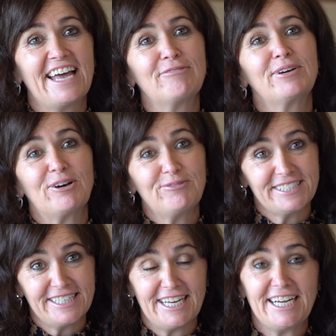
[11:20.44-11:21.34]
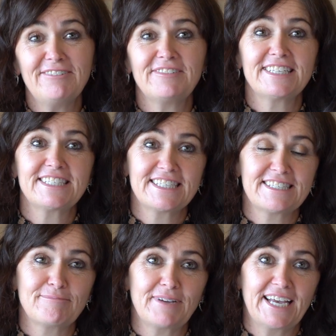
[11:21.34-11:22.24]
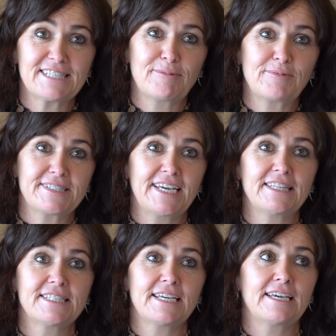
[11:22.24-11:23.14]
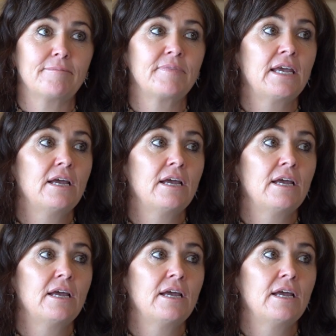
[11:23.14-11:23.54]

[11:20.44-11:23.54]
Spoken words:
And we often laugh, and my husband would say the same.